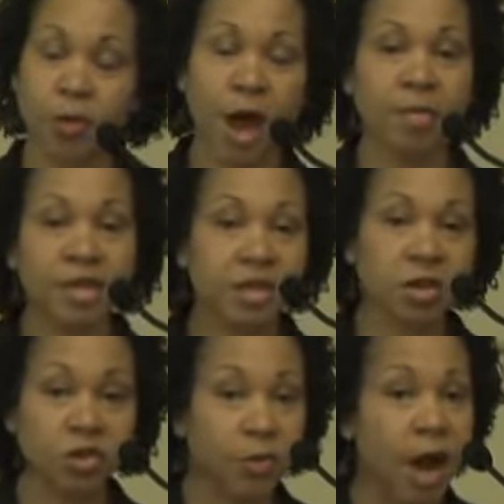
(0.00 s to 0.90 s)
problem is a
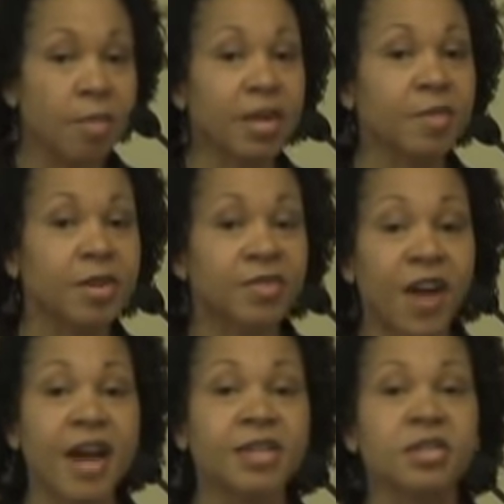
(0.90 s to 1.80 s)
social problem, can be
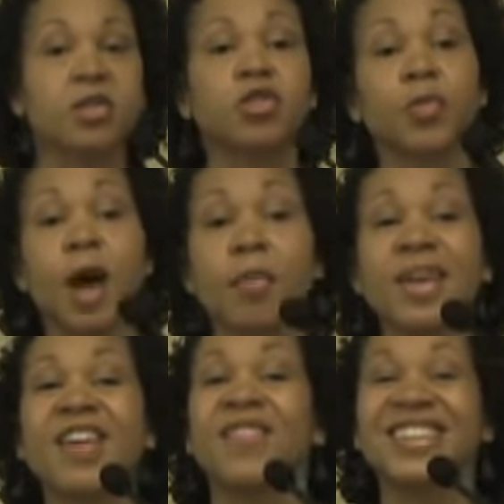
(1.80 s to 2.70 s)
defined as a social
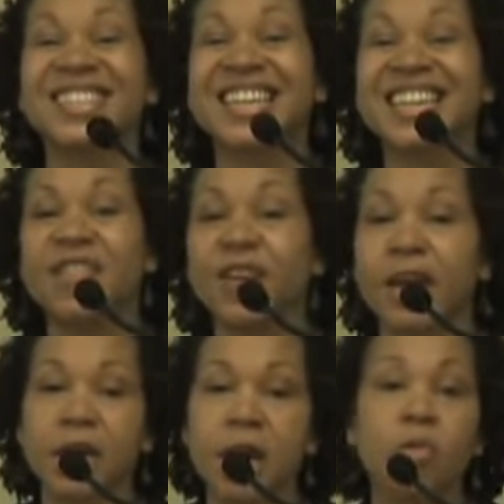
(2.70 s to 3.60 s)
problem if a
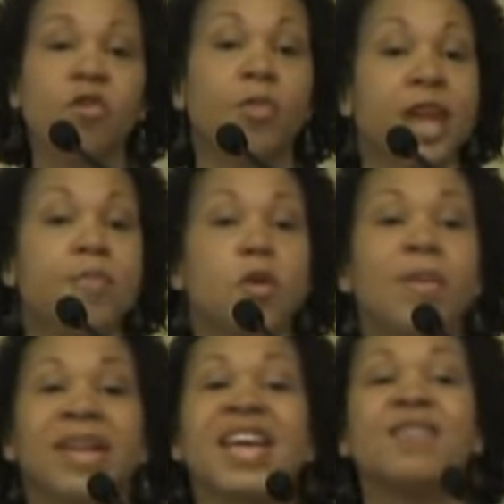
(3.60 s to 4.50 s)
significant number of people
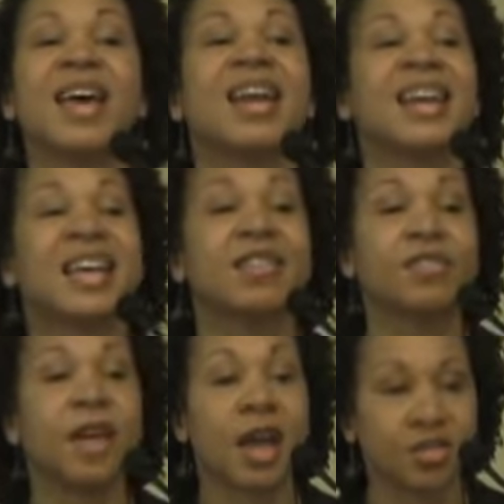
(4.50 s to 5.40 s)
believe that it
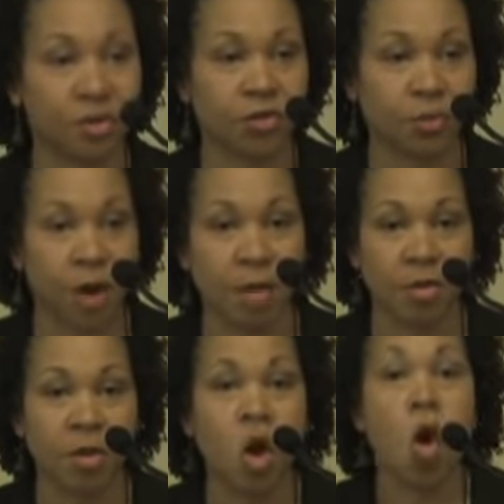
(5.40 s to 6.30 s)
is a social problem,